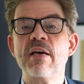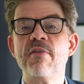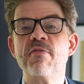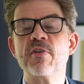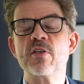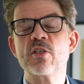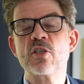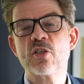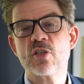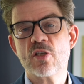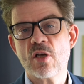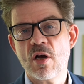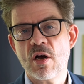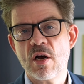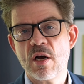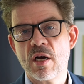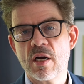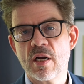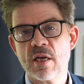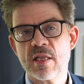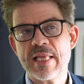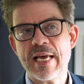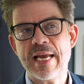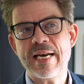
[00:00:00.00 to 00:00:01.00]
if a
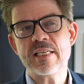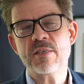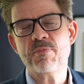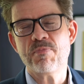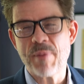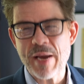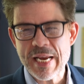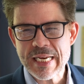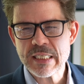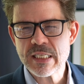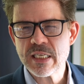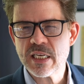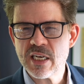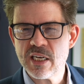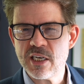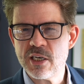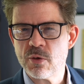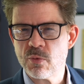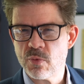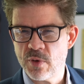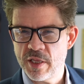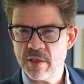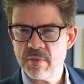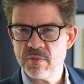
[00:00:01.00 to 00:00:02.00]
song that is basically a
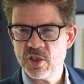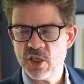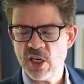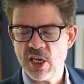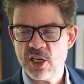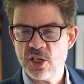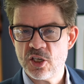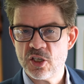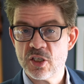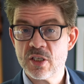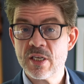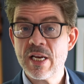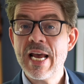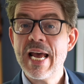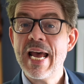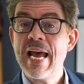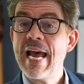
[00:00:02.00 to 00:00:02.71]
rhythm changes